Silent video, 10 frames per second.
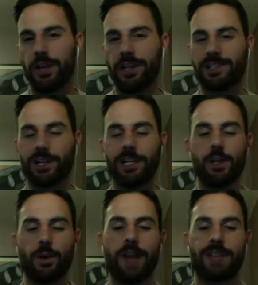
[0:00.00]
necessarily
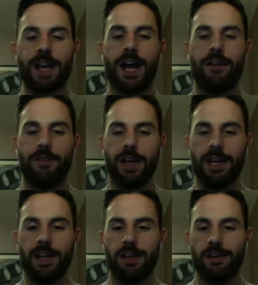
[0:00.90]
don't have to have
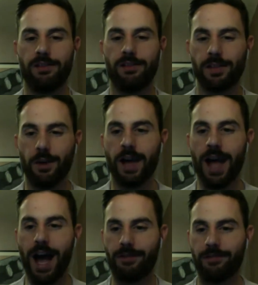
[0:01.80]
a
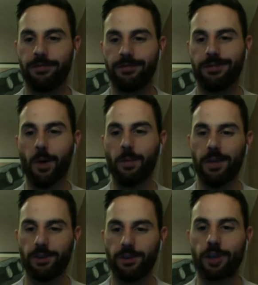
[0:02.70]
half
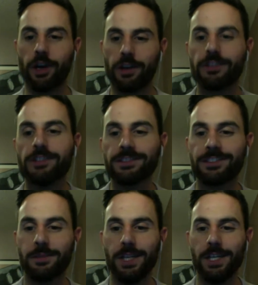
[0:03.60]
open shirt
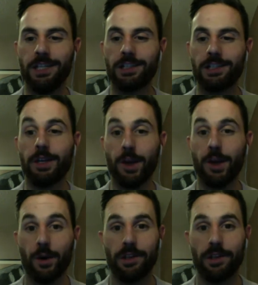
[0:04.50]
to be
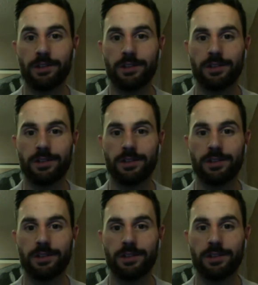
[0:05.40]
noticed.